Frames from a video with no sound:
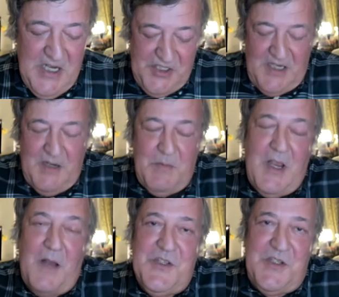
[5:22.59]
she
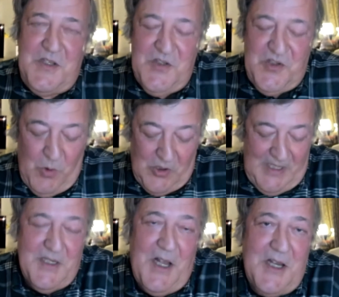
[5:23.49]
covers it in
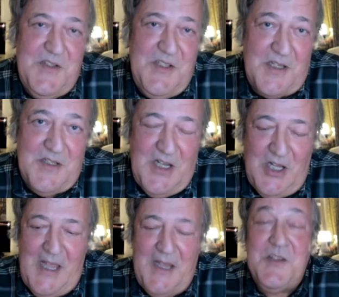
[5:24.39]
swaddling and hides it under
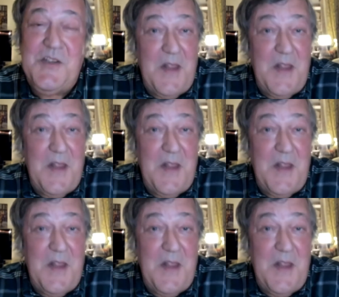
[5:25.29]
her legs,